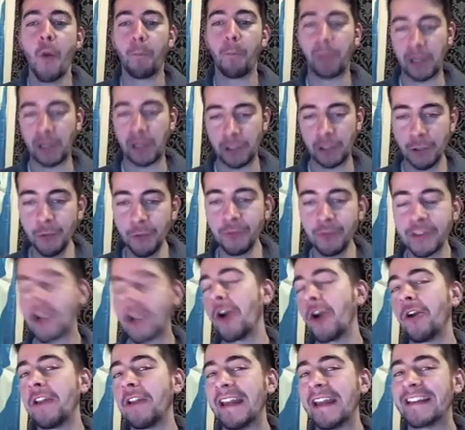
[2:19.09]
Balloon
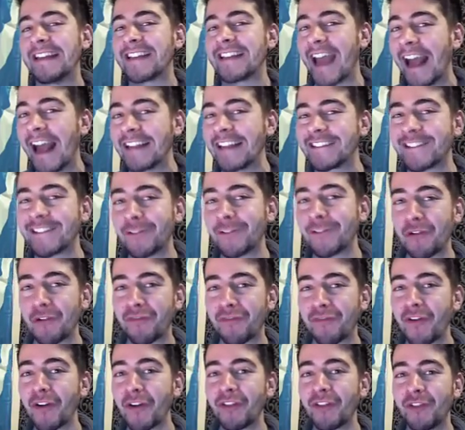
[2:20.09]
Girl is actually
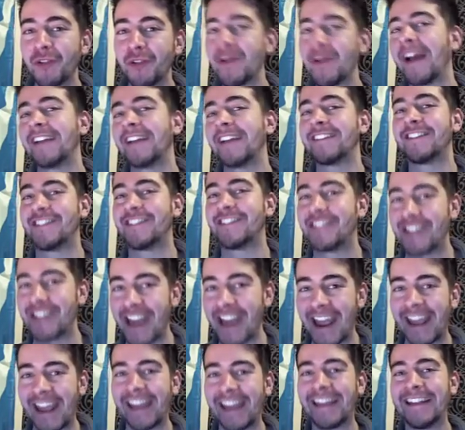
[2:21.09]
referred to as
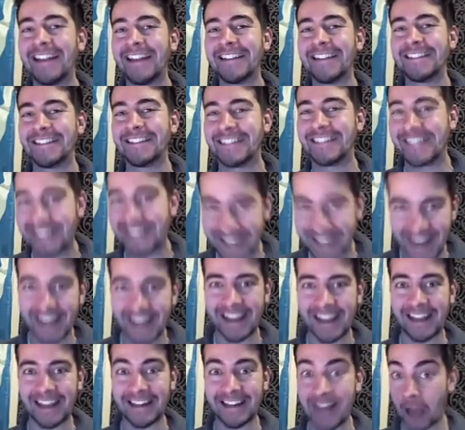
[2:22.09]

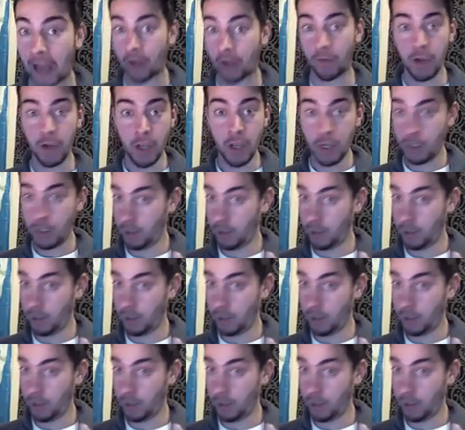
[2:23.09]
JJ. Now,